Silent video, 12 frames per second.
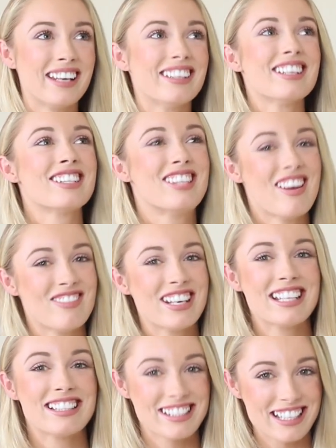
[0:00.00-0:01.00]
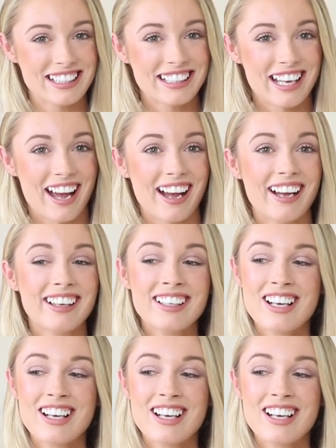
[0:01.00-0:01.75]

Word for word: Anne Semonin skincare.